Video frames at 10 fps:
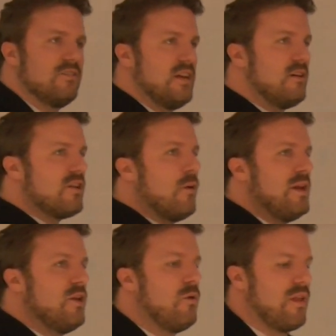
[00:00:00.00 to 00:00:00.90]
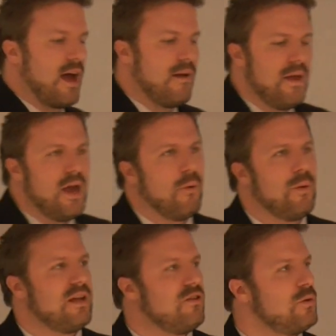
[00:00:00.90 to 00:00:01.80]
and here's how we know that. What we
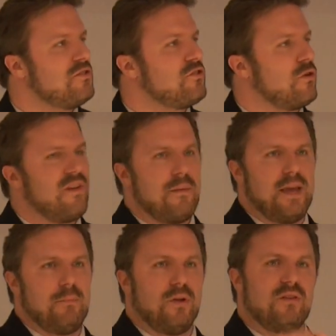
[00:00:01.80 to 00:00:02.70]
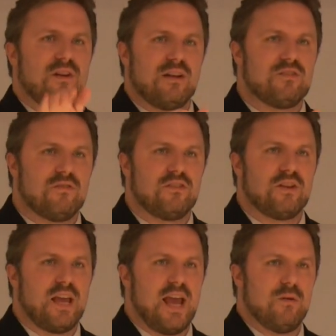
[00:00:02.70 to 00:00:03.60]
can do is survey people in a very
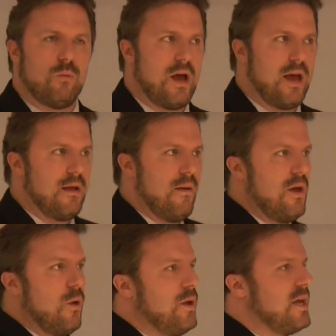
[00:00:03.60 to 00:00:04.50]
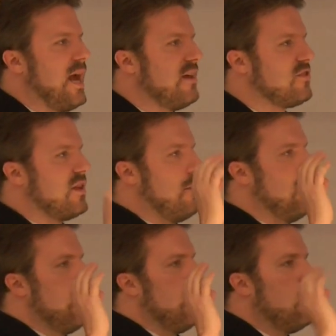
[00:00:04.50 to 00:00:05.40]
sophisticated way. We can ask them,
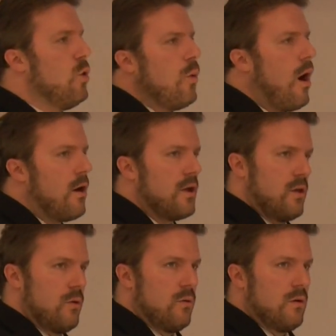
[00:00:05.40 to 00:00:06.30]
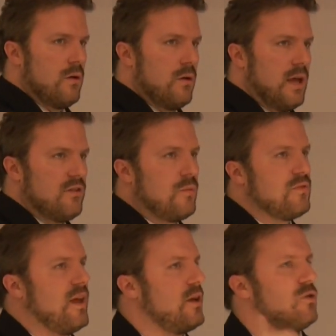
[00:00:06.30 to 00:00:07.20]
who are you in terms of
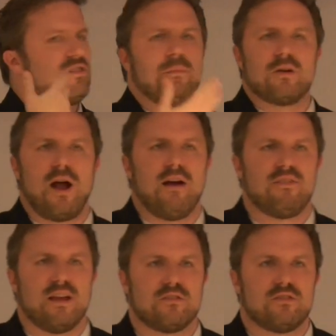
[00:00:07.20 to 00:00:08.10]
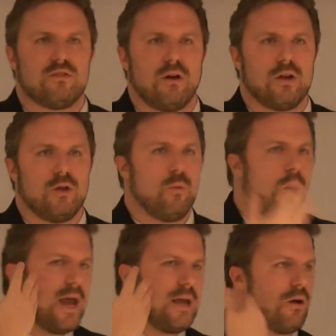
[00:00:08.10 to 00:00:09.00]
like your demographics? Are you
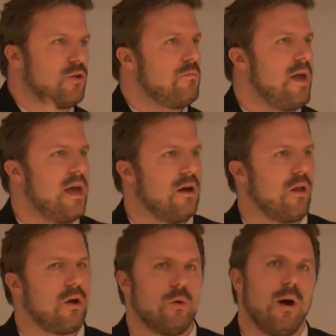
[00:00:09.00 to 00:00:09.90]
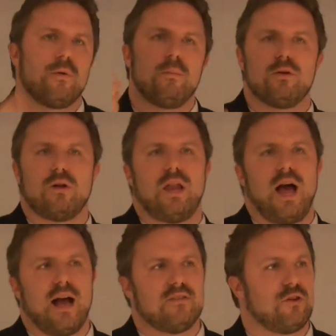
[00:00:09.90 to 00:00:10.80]
white? Are you male? Are you upper middle
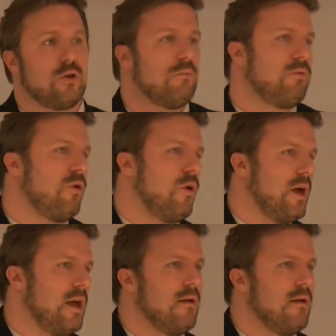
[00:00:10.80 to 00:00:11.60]
class? Are you employed?